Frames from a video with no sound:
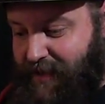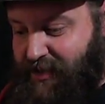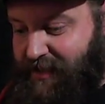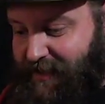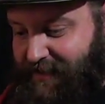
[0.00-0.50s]

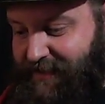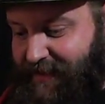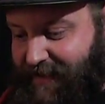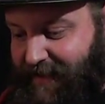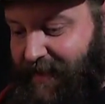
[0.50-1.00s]

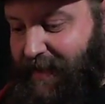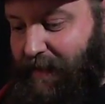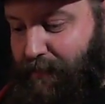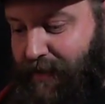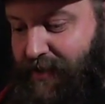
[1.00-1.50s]
Prejudice?
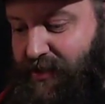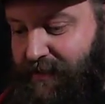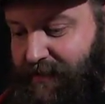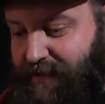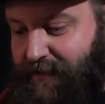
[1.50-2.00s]

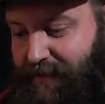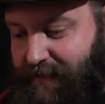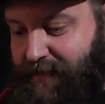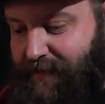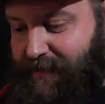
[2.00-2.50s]

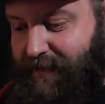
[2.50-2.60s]
Prejudices.